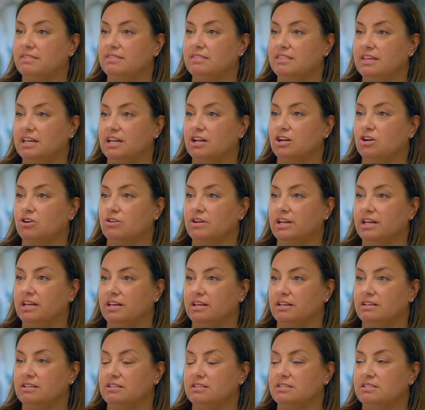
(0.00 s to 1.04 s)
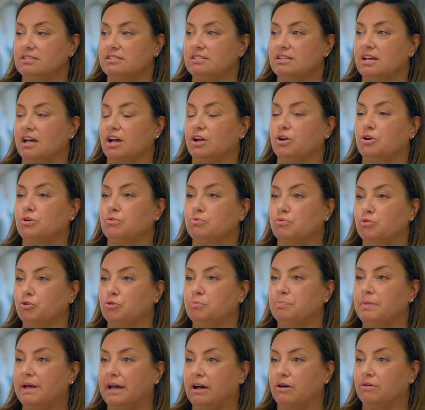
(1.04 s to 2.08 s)
there is a
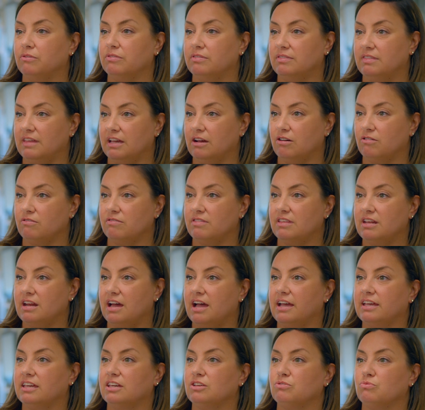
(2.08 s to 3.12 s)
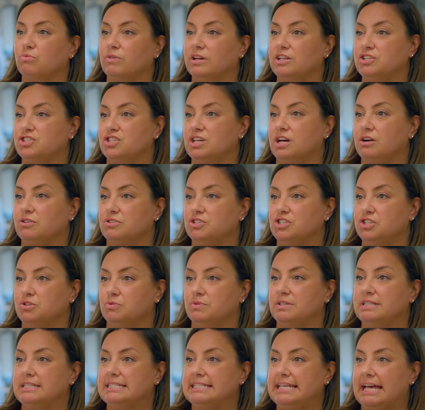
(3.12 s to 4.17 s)
group out there that I can reach out to
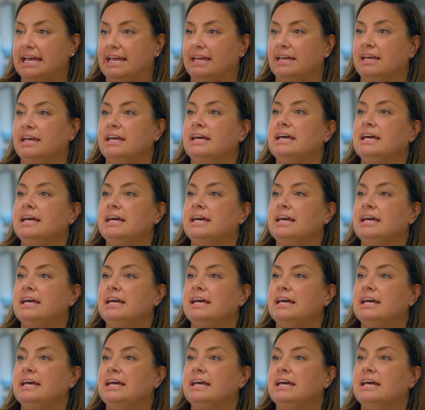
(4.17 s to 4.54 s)
and say,